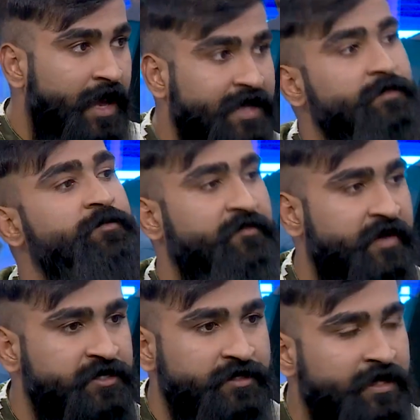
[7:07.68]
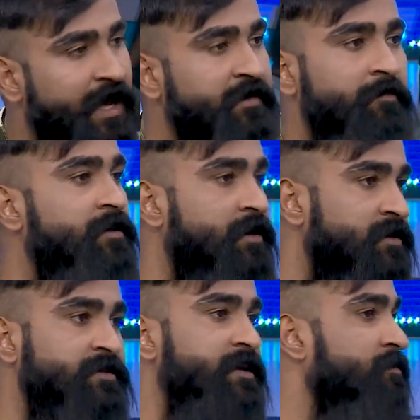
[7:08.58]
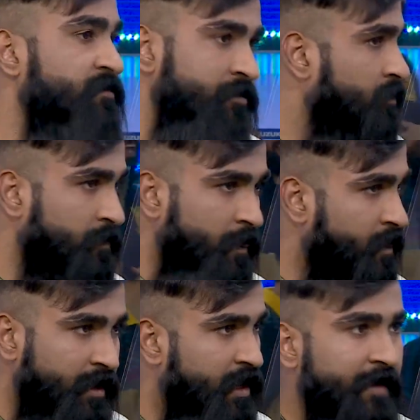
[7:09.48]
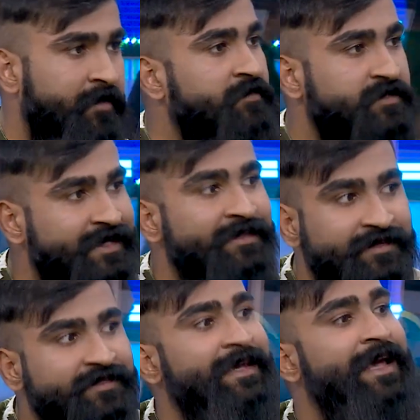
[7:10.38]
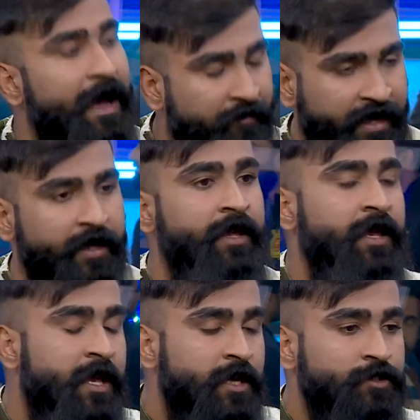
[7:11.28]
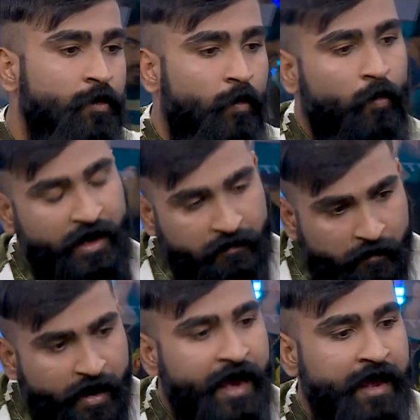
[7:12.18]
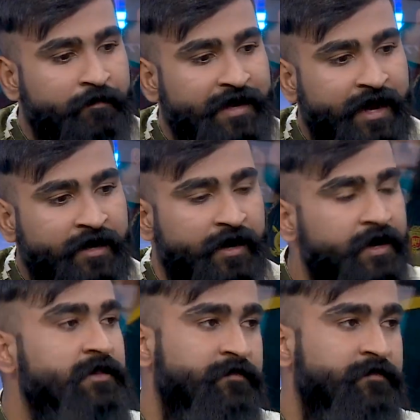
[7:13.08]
as a profession, I've never heard this thing before. I've never seen this thing happening. So what my plan ahead in the